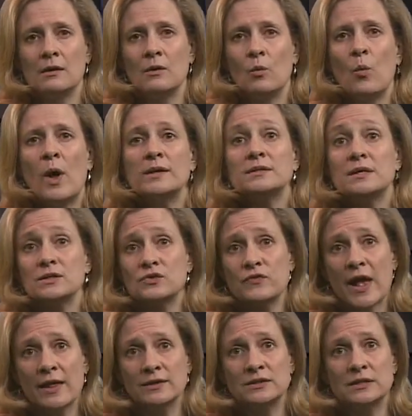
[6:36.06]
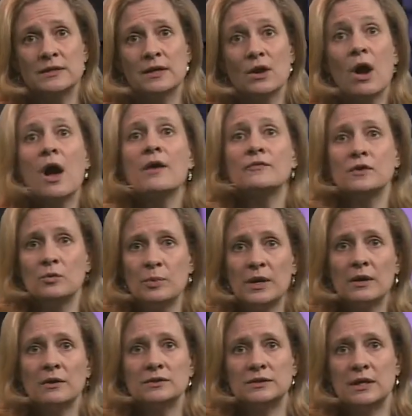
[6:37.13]
One such fallacy that often
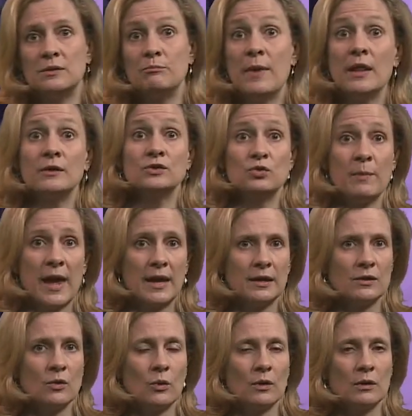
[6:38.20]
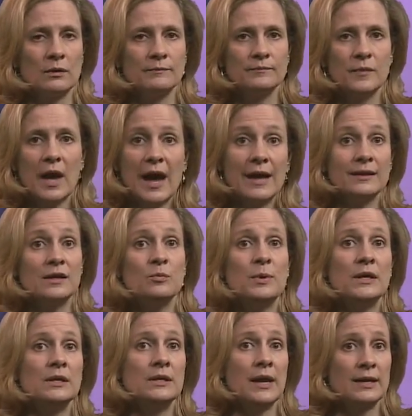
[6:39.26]
appears in melodramatic or highly
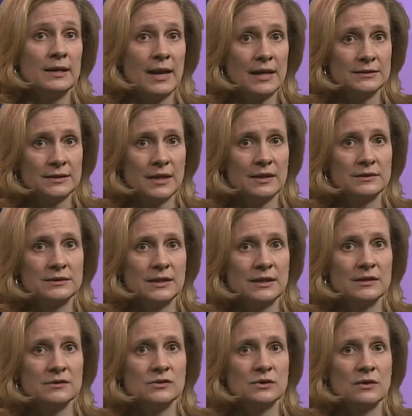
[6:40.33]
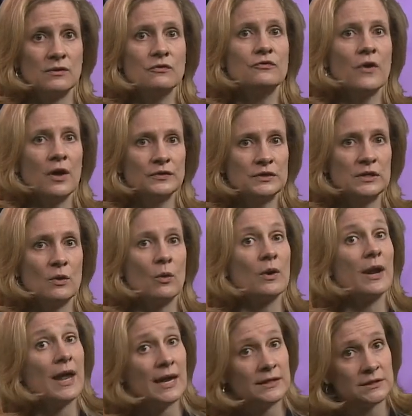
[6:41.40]
opinionated essays is the faulty or
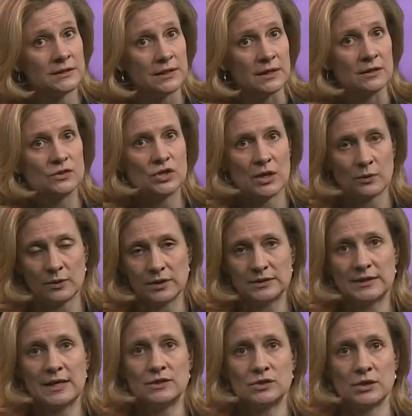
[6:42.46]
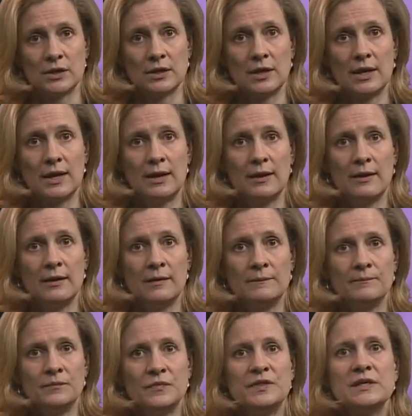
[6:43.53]
hasty generalization.
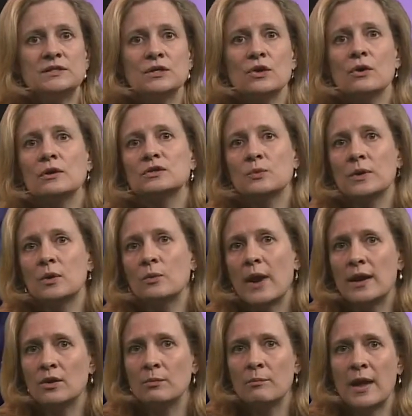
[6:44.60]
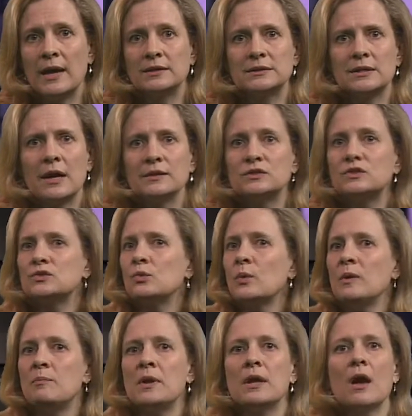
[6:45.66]
This occurs when a writer makes a
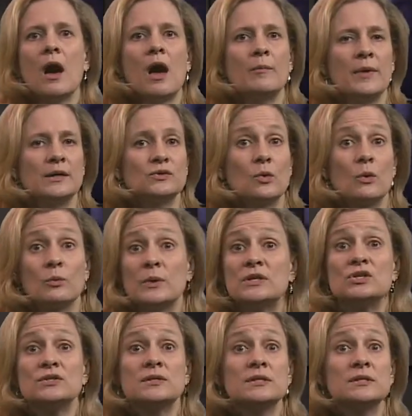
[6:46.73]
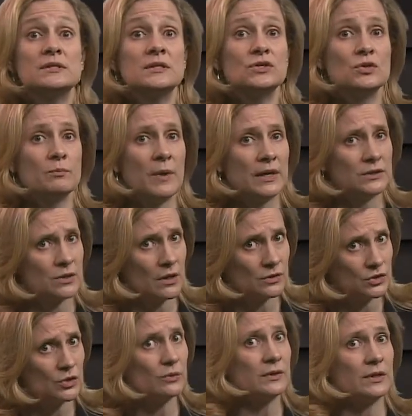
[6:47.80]
sweeping comment or reaches a decision based on
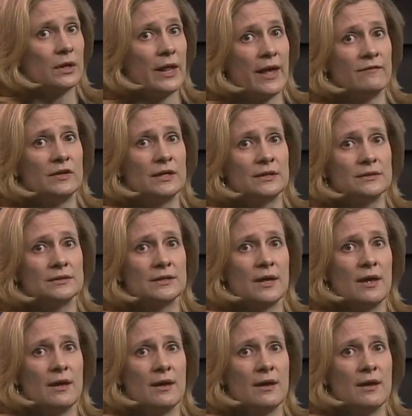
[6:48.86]
too little evidence.